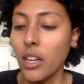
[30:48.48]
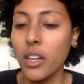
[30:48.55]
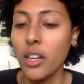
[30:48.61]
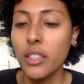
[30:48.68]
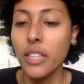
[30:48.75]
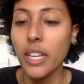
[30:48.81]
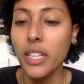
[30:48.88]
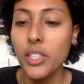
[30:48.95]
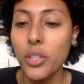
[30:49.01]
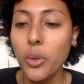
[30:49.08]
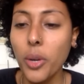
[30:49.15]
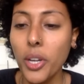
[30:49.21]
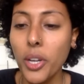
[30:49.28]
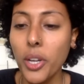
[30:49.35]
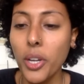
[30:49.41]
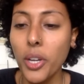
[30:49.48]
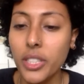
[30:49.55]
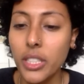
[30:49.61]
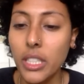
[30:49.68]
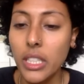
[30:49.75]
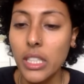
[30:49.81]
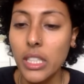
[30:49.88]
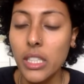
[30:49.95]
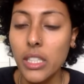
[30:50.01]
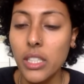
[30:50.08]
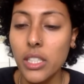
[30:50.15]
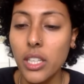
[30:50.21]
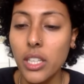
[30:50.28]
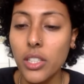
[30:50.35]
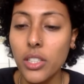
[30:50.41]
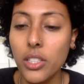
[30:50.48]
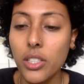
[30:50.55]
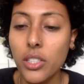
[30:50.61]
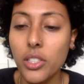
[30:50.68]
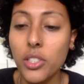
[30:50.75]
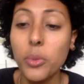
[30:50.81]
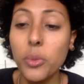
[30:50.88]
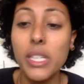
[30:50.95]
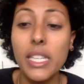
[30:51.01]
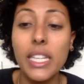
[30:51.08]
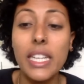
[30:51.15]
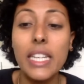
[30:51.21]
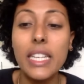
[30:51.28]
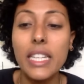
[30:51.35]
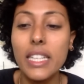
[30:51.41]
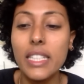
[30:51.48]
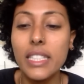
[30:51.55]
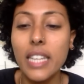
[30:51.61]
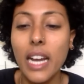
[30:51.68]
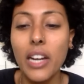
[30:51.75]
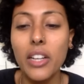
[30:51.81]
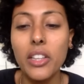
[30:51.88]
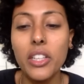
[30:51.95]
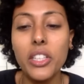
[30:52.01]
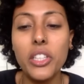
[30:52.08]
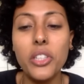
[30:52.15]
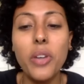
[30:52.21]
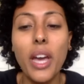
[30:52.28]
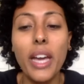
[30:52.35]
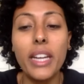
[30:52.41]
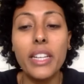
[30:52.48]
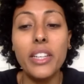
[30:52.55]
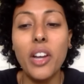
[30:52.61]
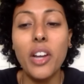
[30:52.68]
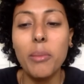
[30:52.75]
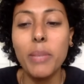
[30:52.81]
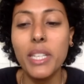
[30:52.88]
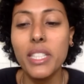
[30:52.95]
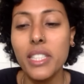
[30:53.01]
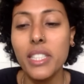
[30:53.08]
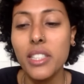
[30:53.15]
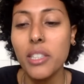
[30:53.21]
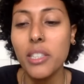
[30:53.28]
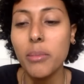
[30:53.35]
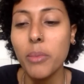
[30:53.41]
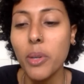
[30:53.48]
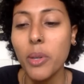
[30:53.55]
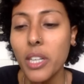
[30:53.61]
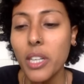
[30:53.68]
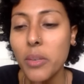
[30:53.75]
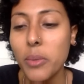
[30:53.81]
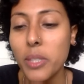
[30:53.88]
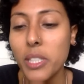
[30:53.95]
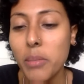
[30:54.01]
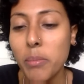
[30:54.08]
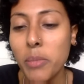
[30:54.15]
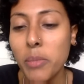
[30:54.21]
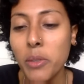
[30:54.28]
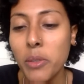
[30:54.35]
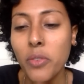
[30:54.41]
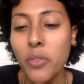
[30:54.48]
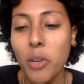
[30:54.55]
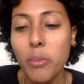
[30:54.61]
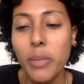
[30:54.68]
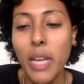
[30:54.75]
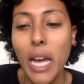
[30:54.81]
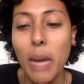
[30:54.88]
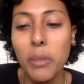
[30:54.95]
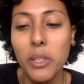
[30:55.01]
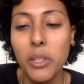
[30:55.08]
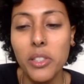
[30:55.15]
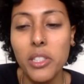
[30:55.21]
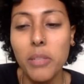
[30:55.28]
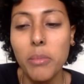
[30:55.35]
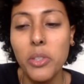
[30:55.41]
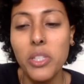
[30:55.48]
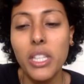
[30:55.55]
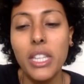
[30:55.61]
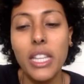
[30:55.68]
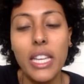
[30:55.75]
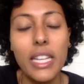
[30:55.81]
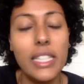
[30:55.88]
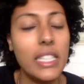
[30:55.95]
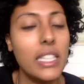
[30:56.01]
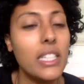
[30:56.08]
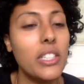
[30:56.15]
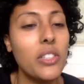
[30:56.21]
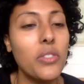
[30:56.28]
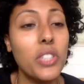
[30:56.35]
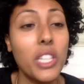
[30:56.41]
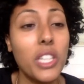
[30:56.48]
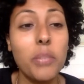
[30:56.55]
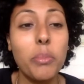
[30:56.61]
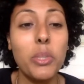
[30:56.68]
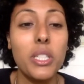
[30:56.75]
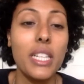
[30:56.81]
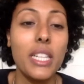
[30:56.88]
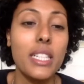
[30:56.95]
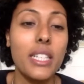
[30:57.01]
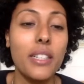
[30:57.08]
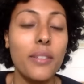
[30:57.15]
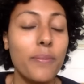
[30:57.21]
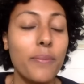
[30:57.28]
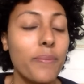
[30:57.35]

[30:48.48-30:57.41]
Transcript: Our next question is, do we need an entirely new economic system, or can we simply reform capitalism using the ideas you've just presented?